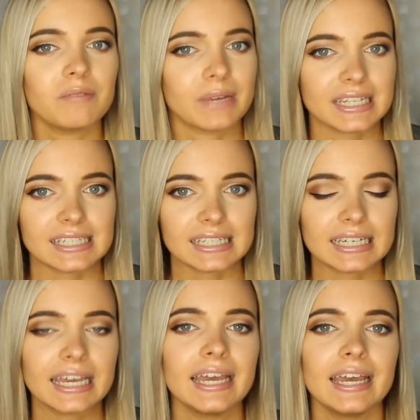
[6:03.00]

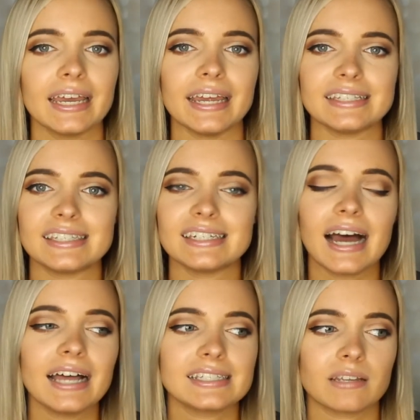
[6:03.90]
basically. It's
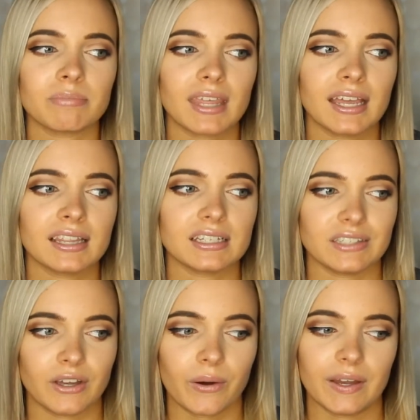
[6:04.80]
not something
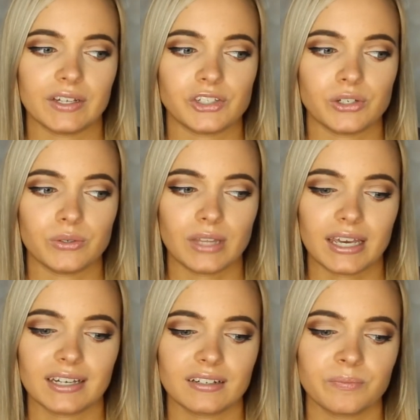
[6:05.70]
that's going to
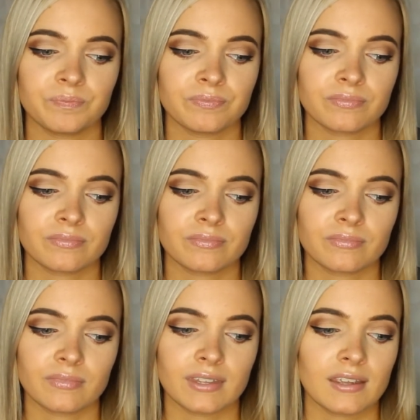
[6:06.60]
like
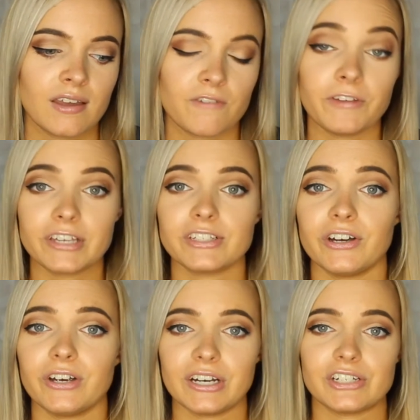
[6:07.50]
fix all
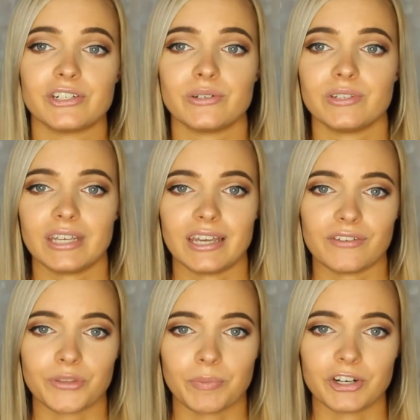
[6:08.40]
your issues
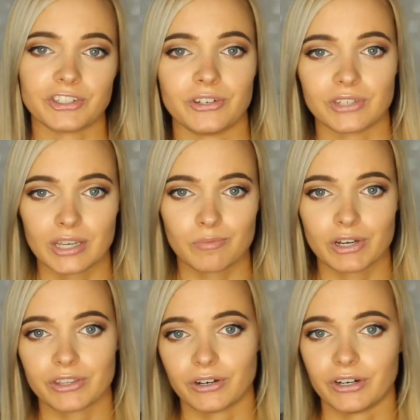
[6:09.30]
if the person you sleep
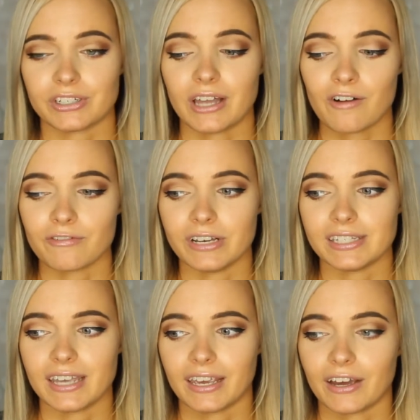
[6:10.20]
with or yourself
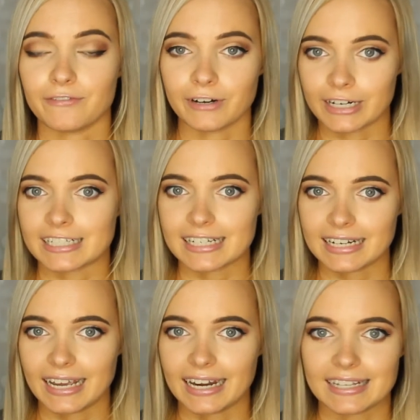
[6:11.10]
is like a furnace at
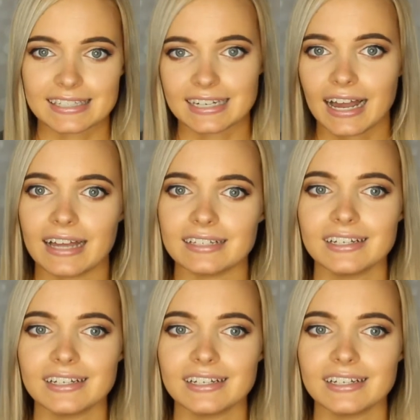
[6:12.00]
night. It's not